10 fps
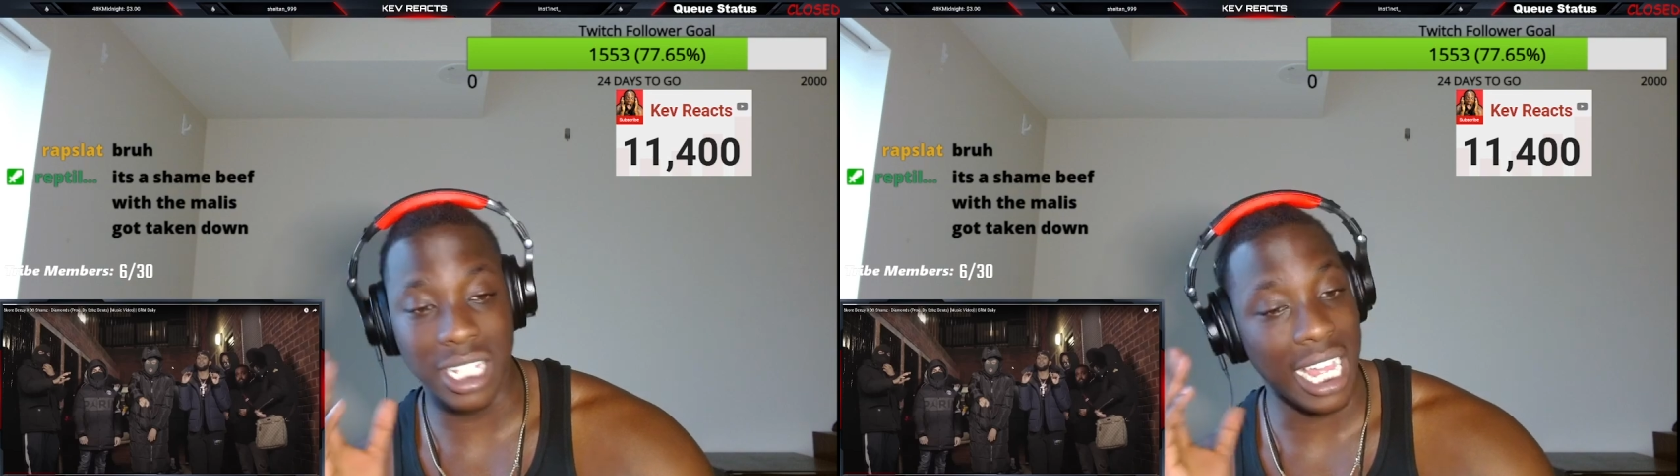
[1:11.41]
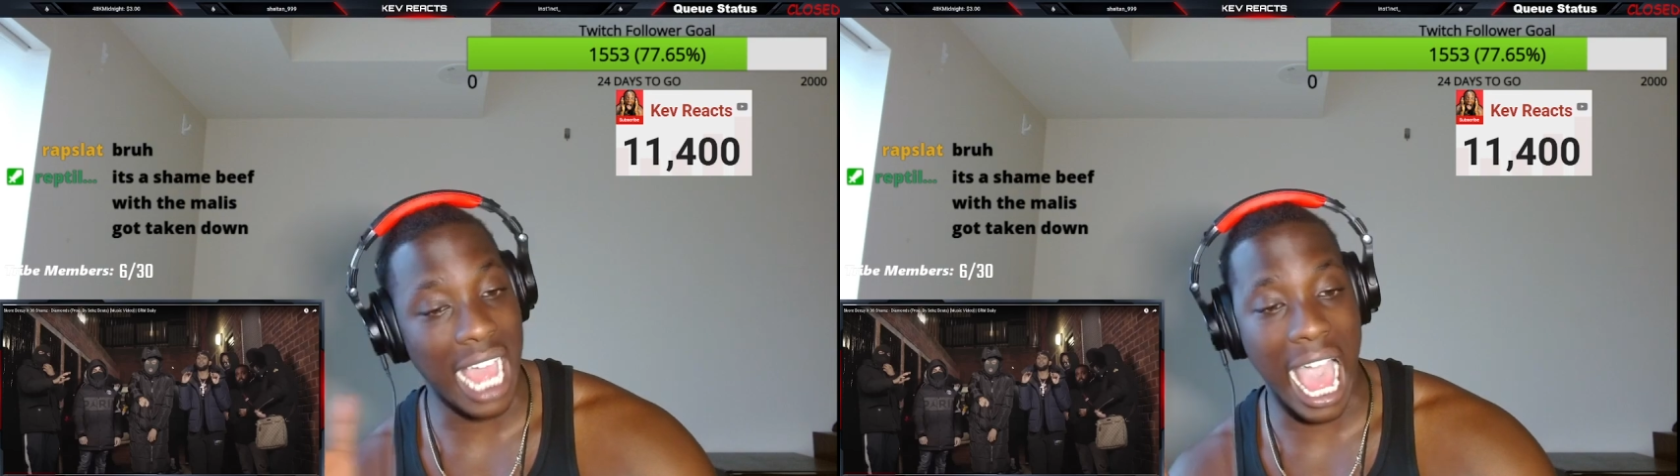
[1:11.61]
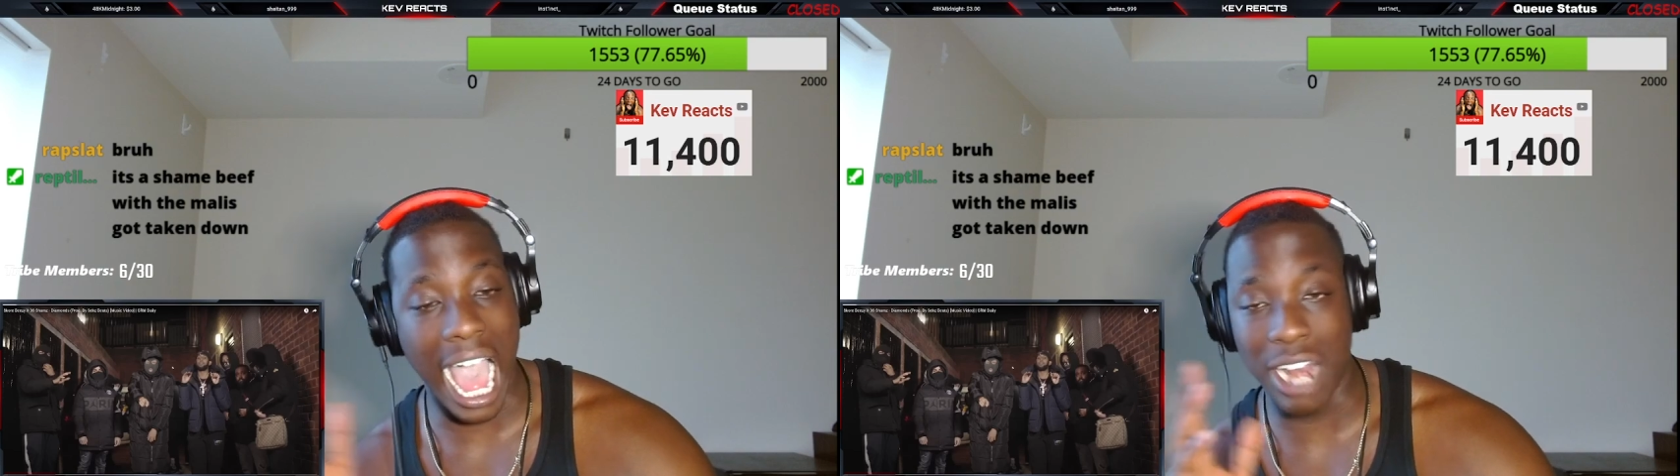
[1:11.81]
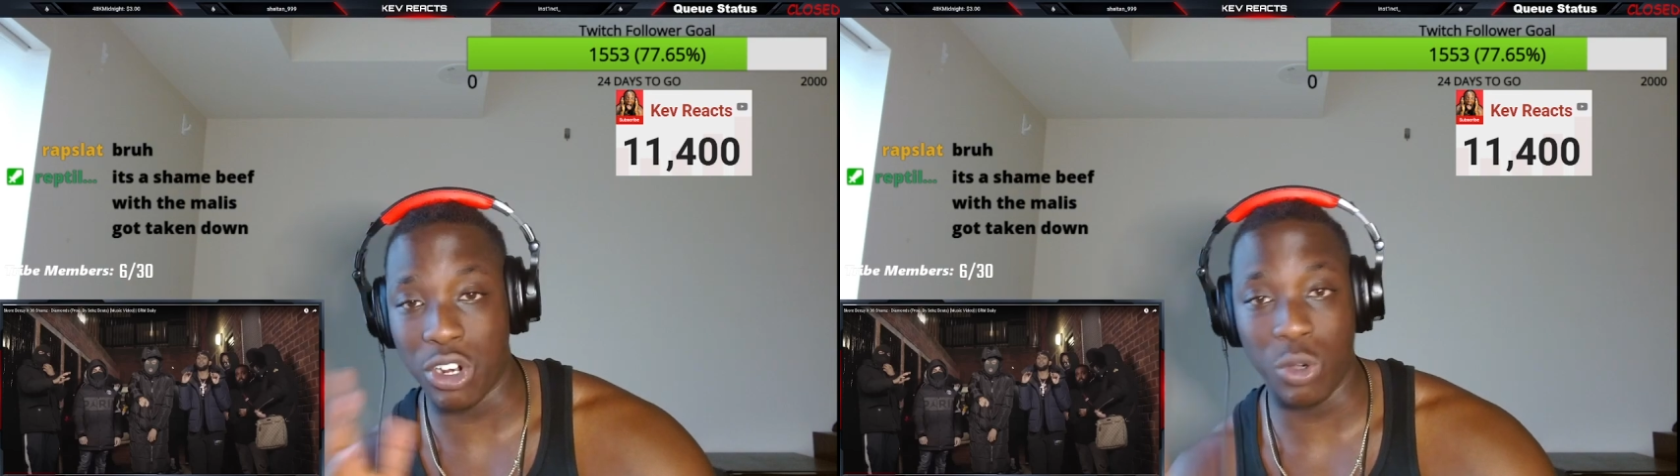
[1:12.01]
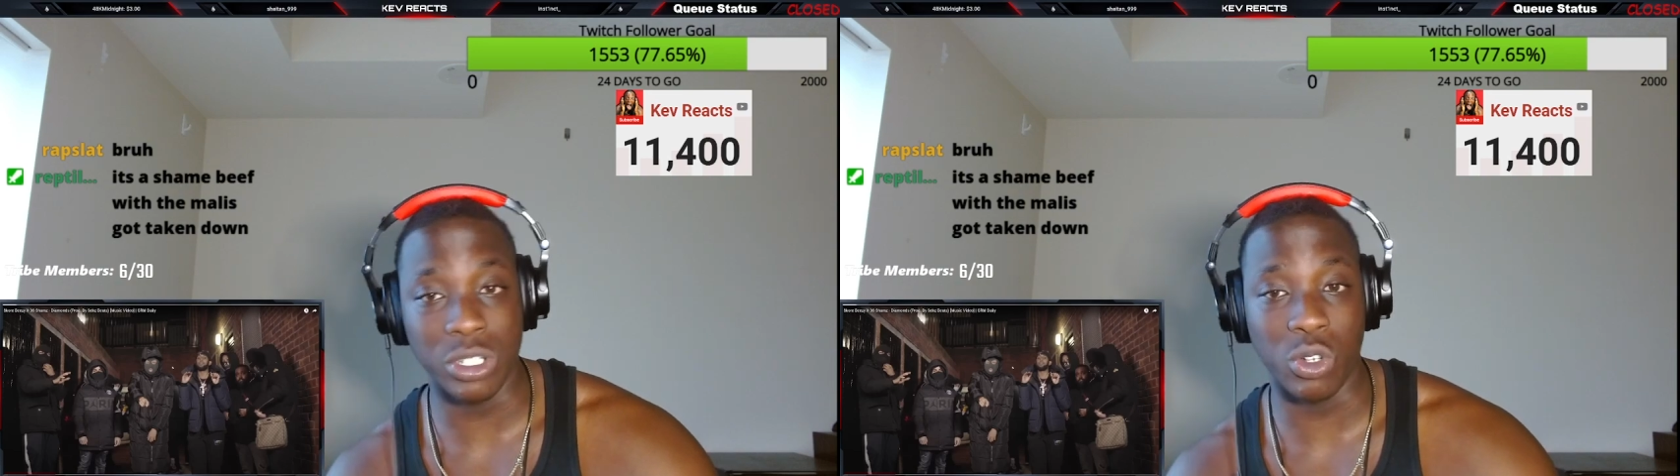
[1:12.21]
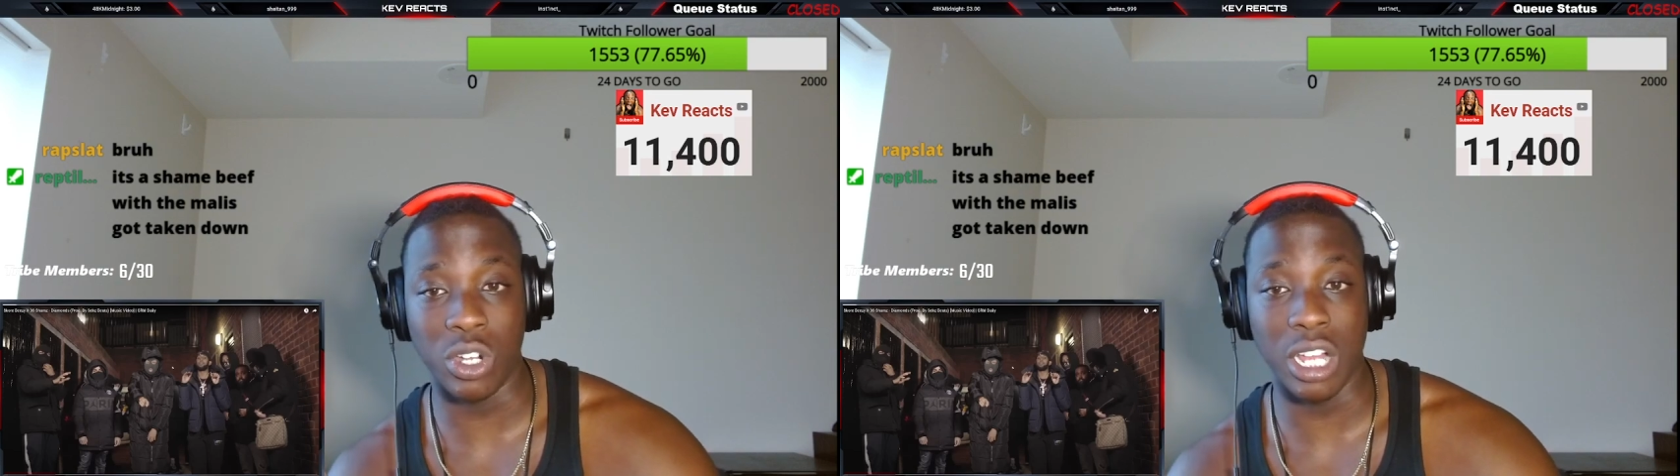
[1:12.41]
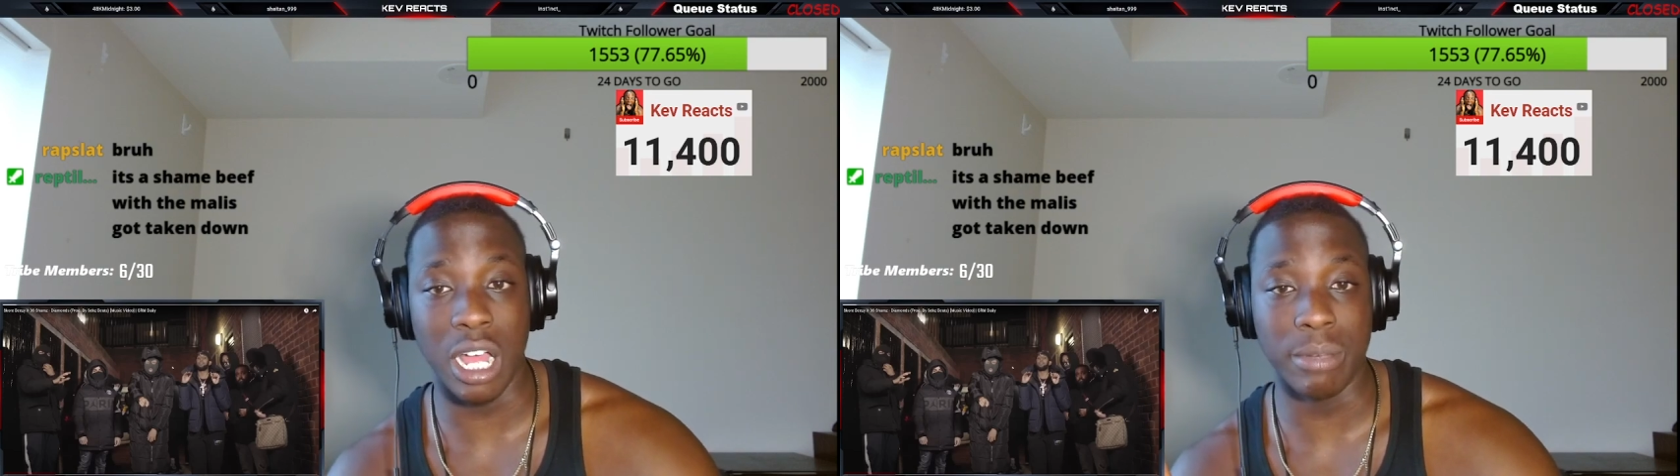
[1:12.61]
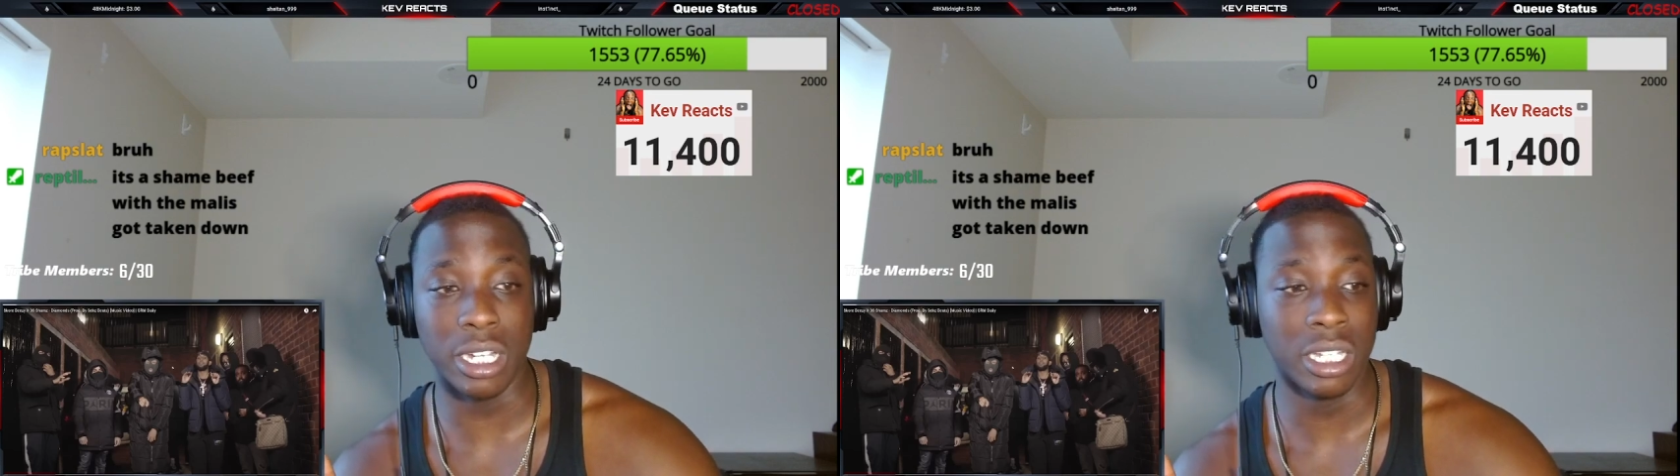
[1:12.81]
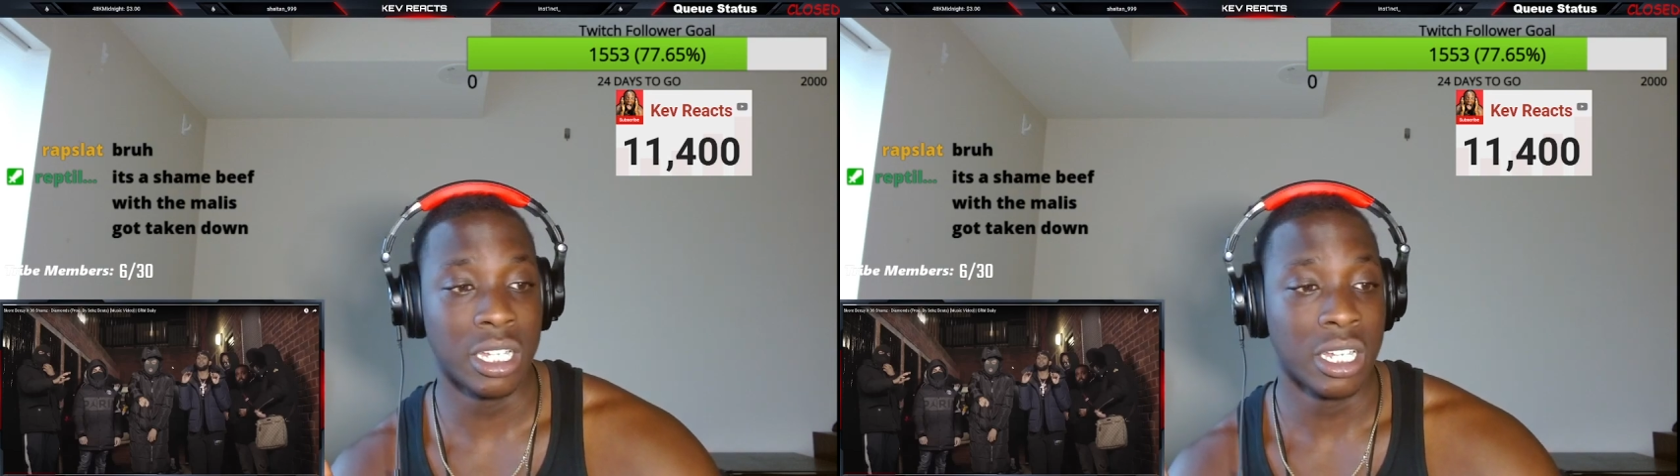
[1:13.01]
Like, I don't know what's going on, bro.